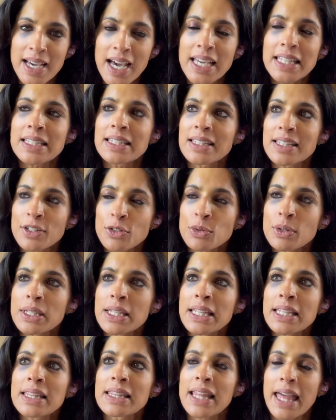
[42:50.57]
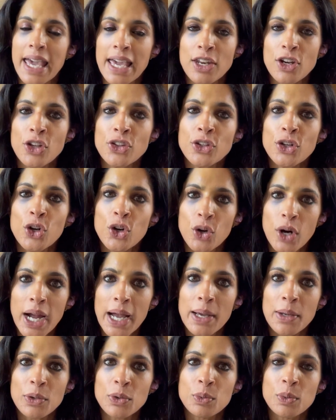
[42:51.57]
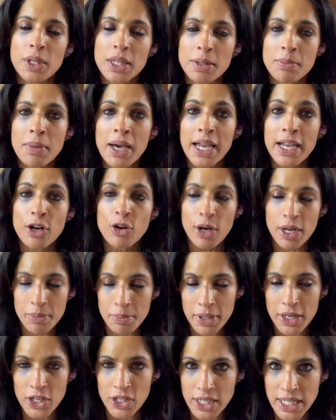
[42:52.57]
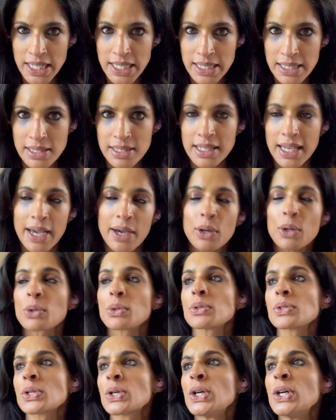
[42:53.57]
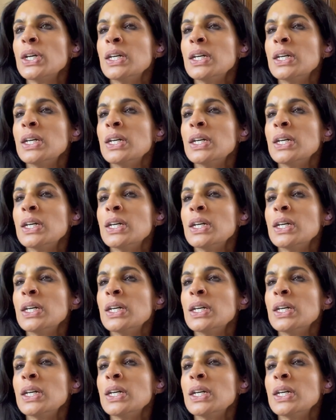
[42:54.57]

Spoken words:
I literally laid on the ground with my Great Pyrenees Scout.